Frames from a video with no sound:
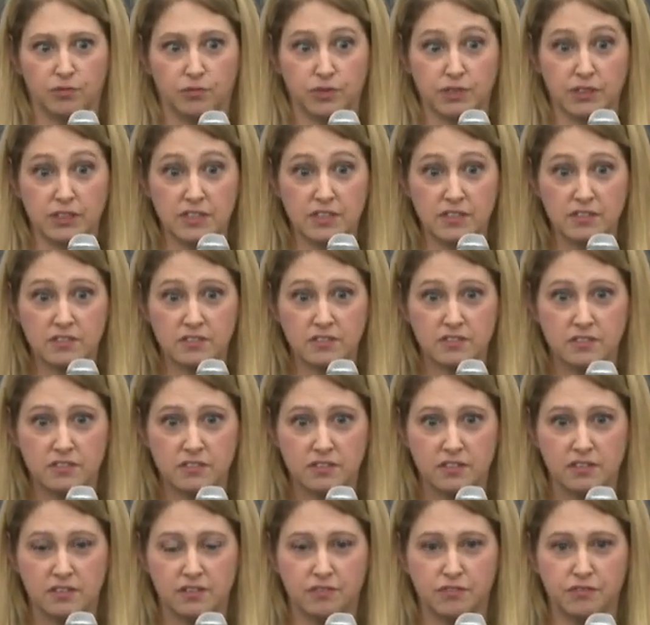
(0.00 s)
release
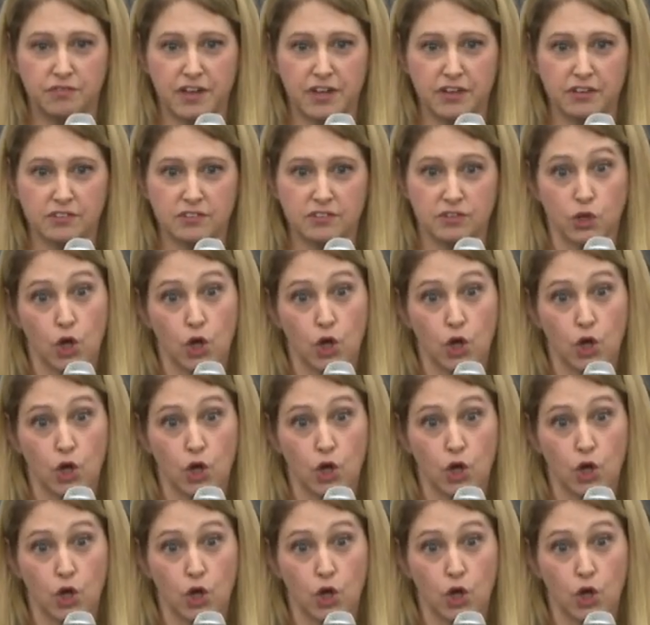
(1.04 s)
felt